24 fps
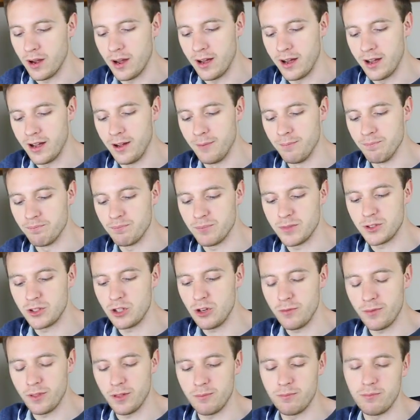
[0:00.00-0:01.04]

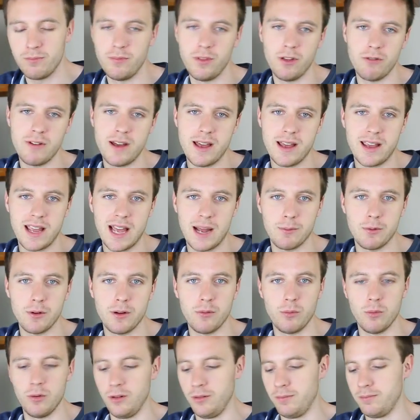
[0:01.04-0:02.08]
The rear camera
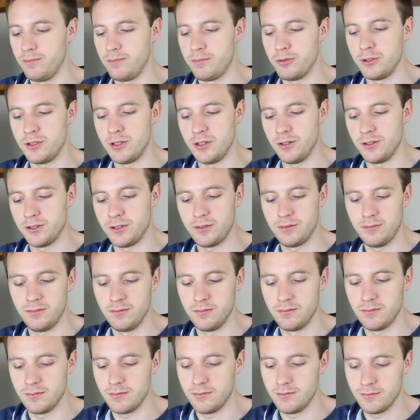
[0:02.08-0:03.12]
will produce
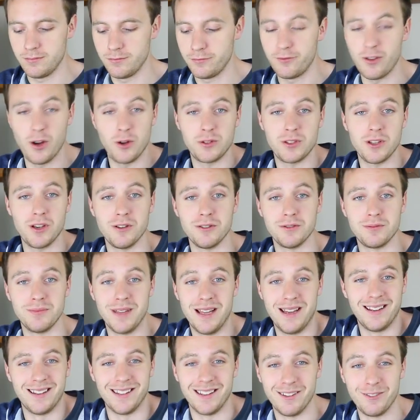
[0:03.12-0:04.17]
photos
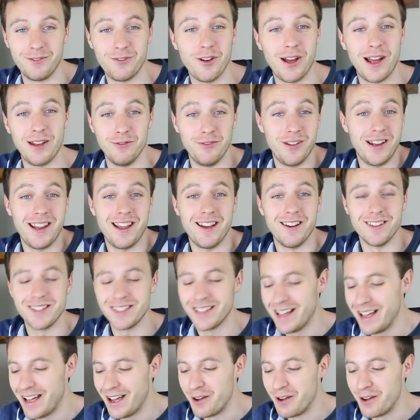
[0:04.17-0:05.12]
and videos,